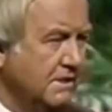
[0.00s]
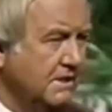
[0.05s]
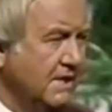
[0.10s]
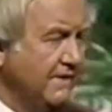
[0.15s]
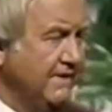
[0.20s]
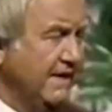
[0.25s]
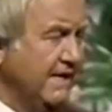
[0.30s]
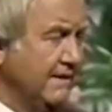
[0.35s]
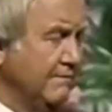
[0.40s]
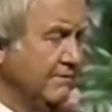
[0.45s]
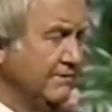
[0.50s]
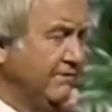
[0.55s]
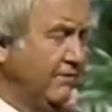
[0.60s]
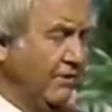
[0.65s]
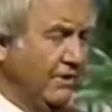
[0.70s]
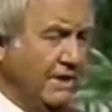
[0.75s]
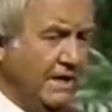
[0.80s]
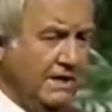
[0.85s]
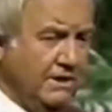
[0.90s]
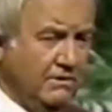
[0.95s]
I think he was
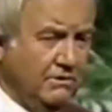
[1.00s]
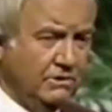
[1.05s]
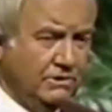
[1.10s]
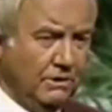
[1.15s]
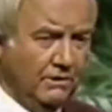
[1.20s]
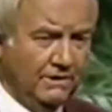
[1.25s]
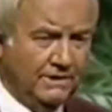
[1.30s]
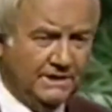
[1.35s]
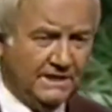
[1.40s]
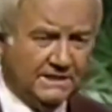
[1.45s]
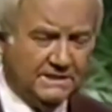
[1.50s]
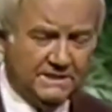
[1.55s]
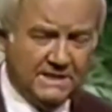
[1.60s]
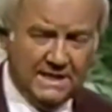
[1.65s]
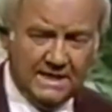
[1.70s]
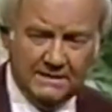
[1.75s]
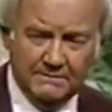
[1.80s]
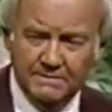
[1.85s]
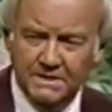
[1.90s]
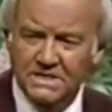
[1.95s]
48 years old at that
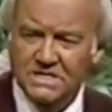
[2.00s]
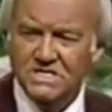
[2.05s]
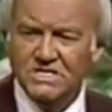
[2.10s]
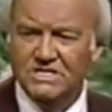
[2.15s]
time.